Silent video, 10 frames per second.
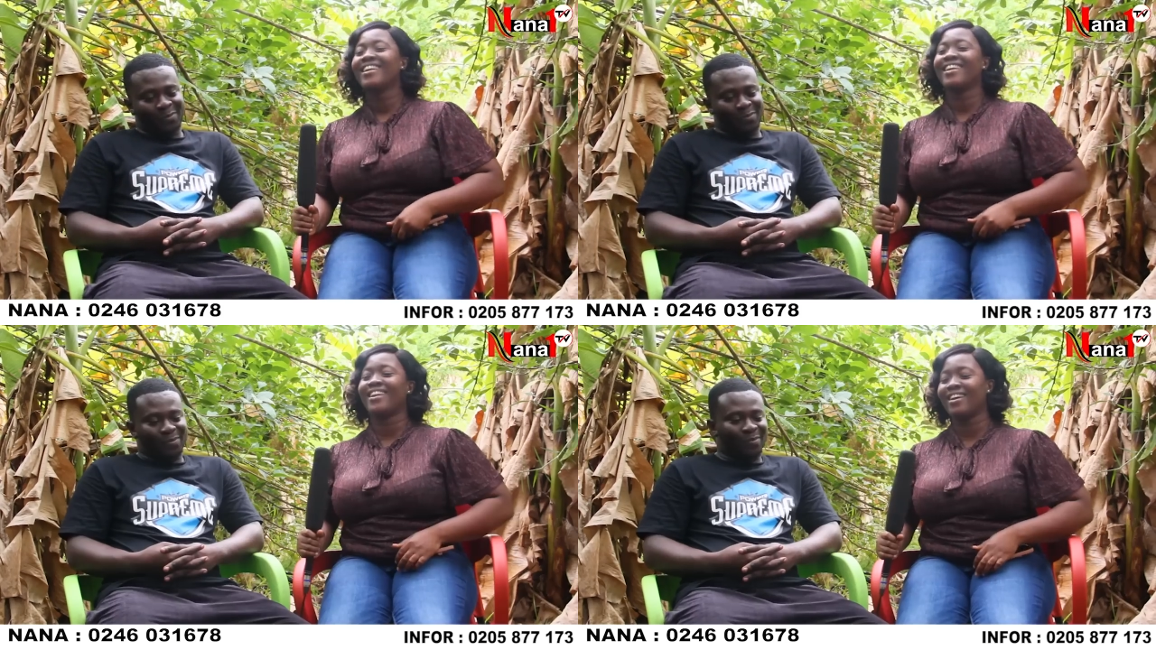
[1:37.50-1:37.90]

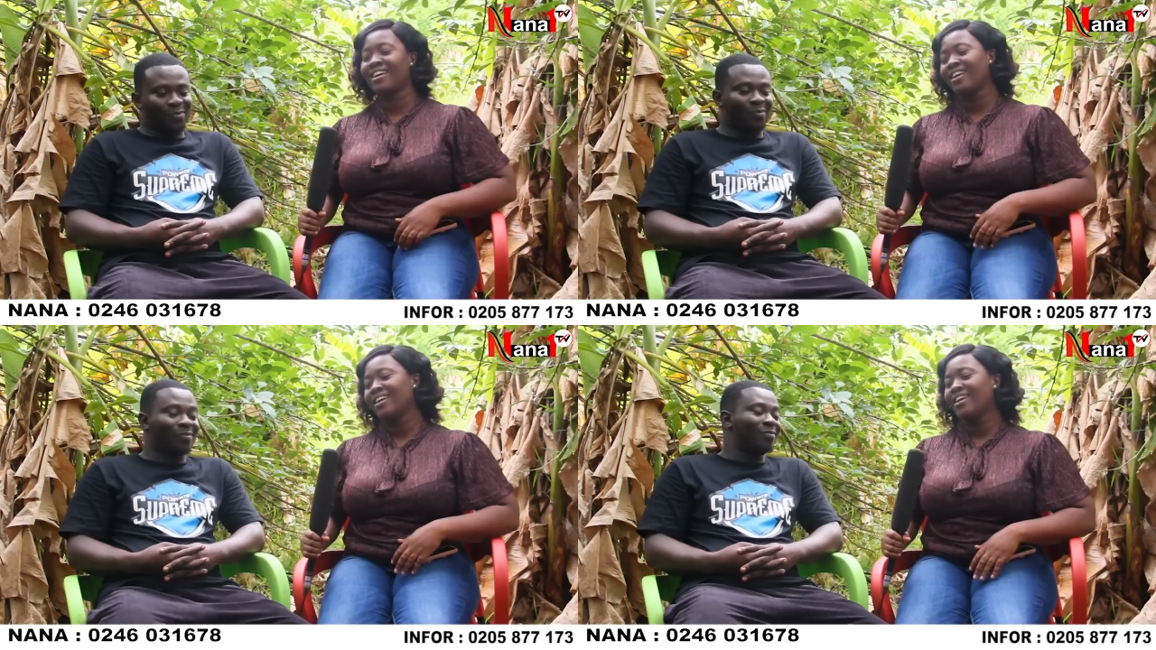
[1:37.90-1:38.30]
Speaker 1: Nana,
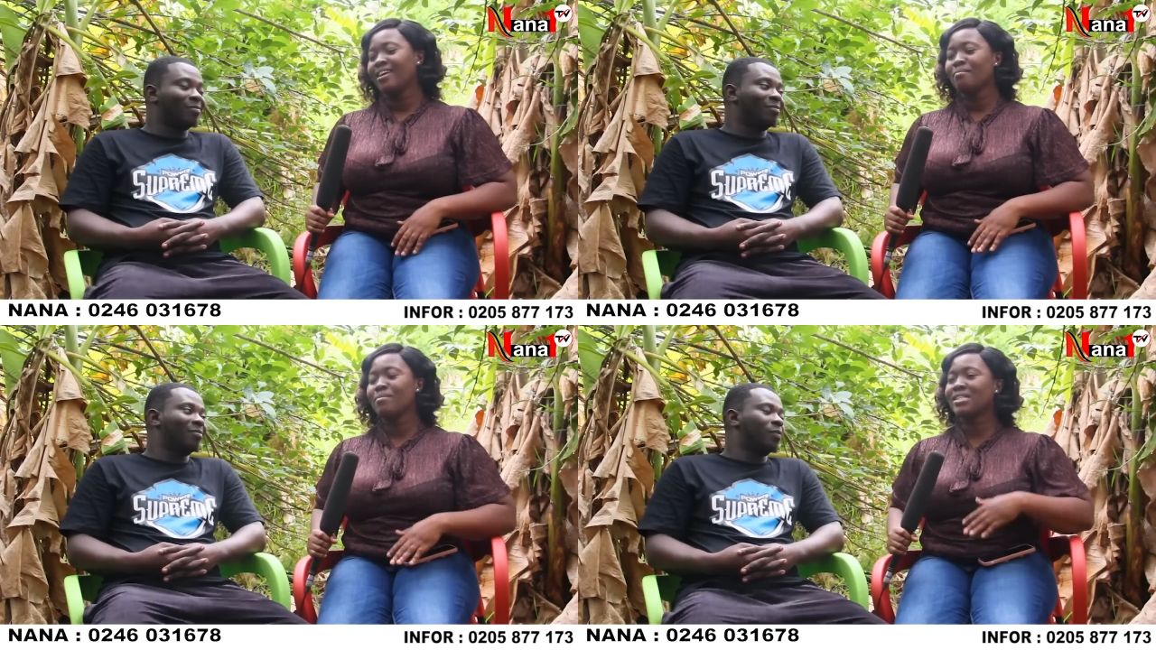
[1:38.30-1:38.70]

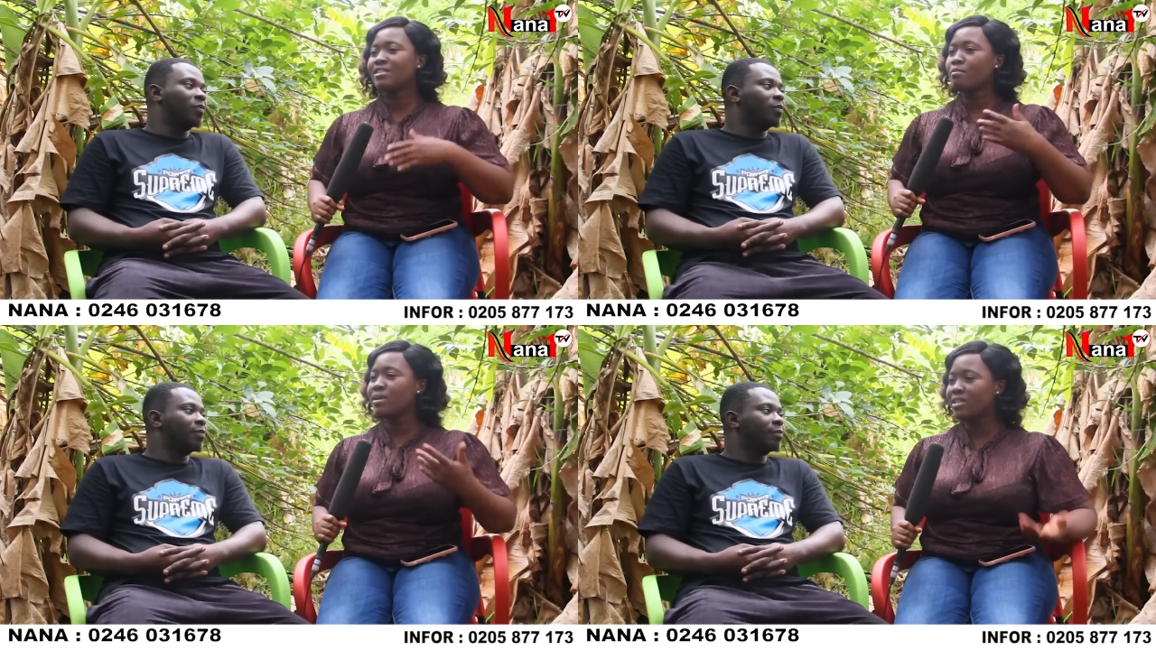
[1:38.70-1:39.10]

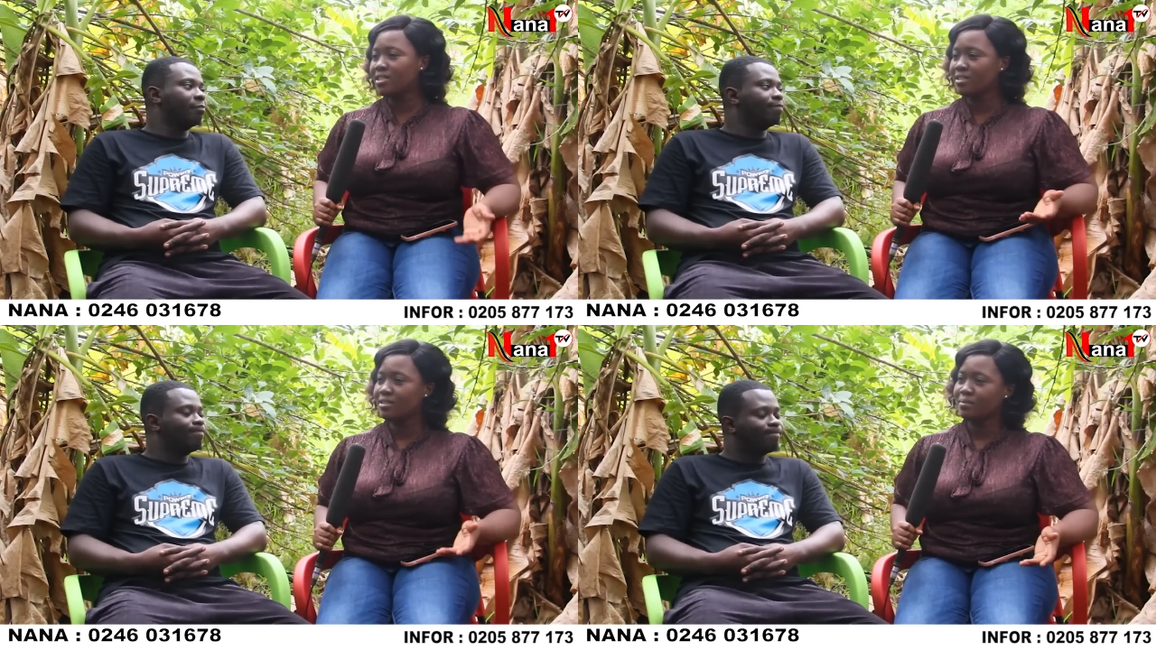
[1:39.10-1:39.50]

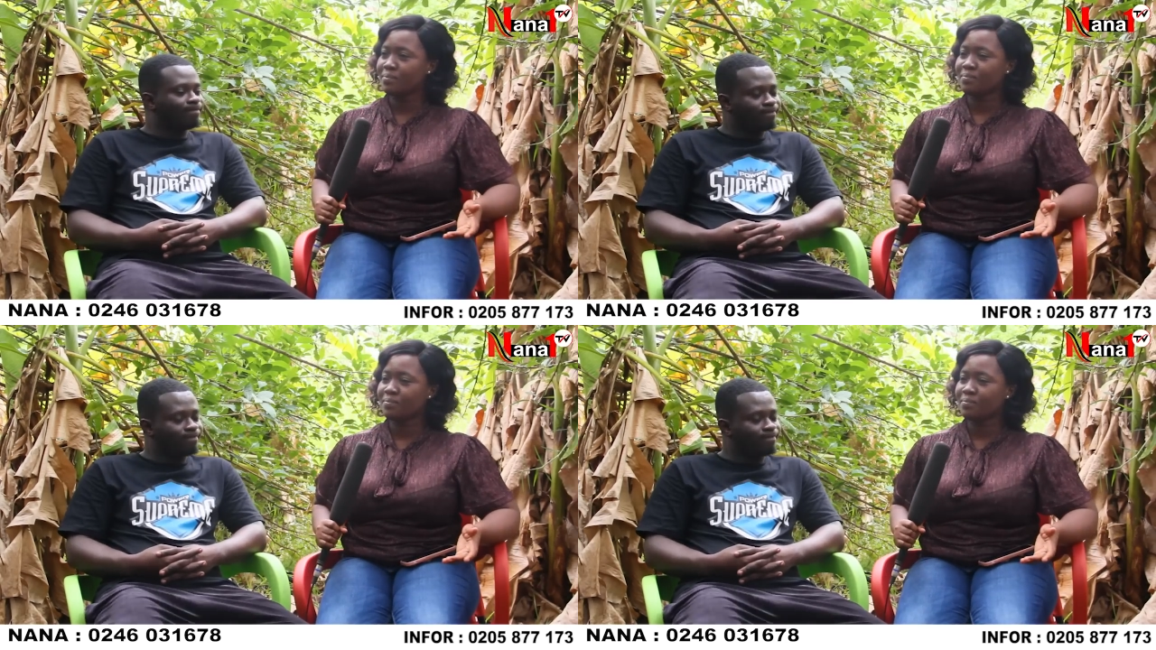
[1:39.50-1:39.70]
masturbation,